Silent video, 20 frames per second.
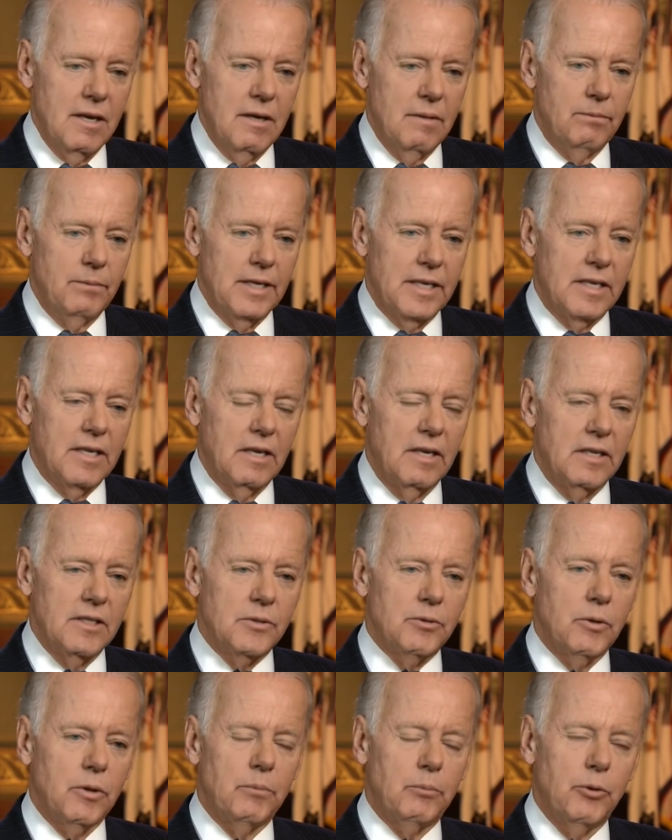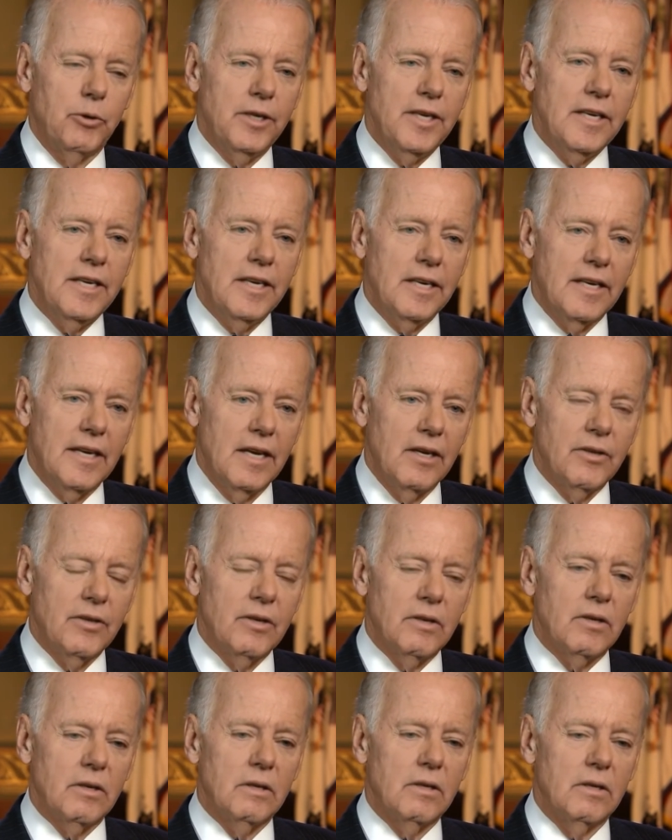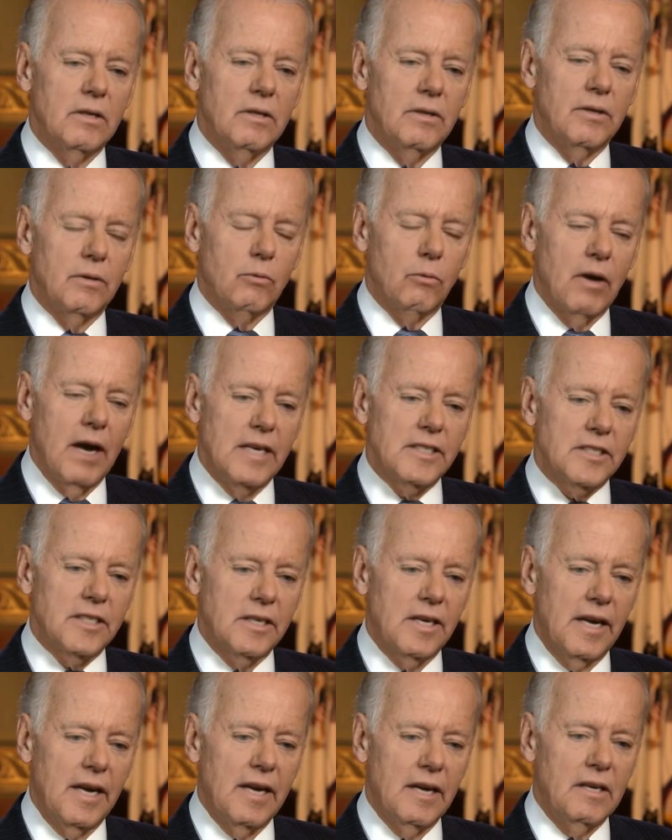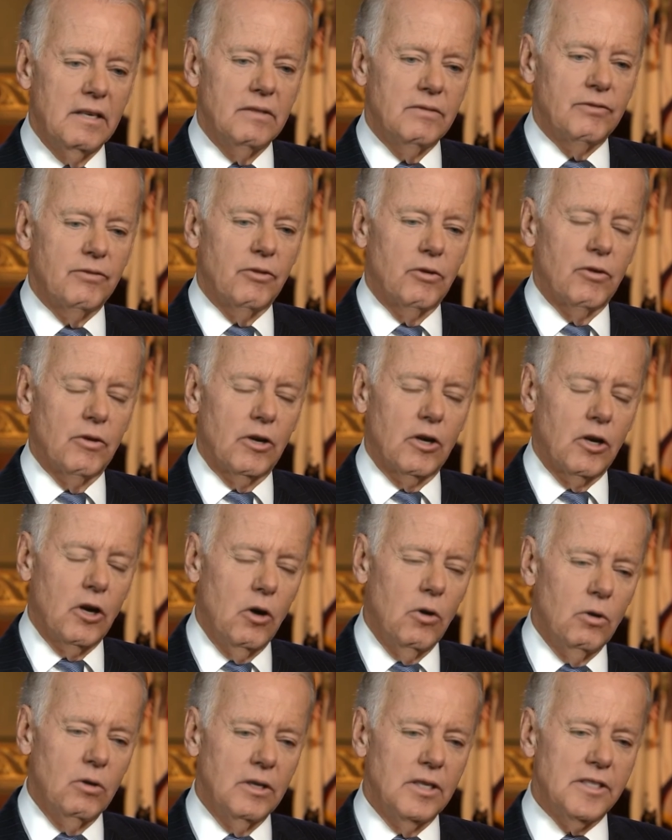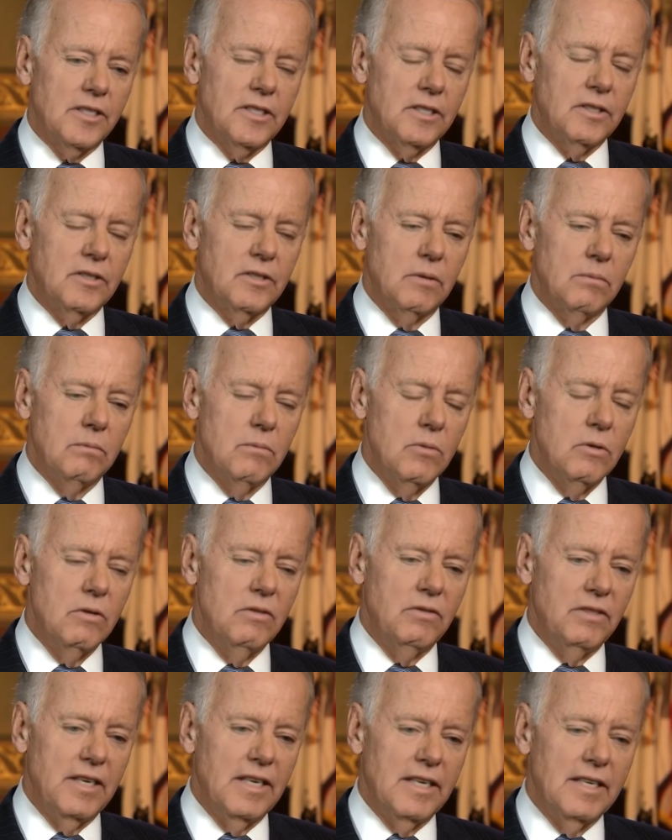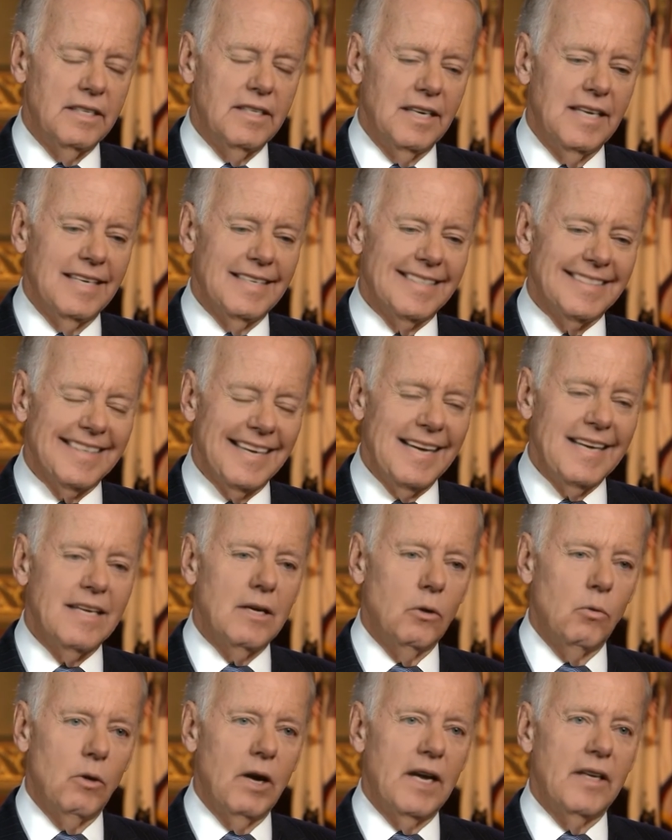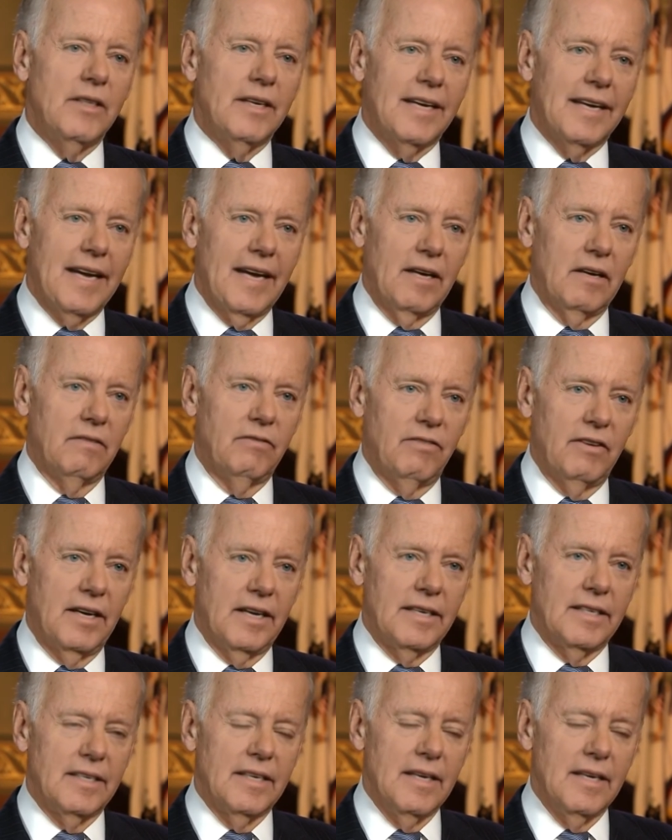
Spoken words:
because we're putting together the rationale for a coalition to move in and take away the caliphate.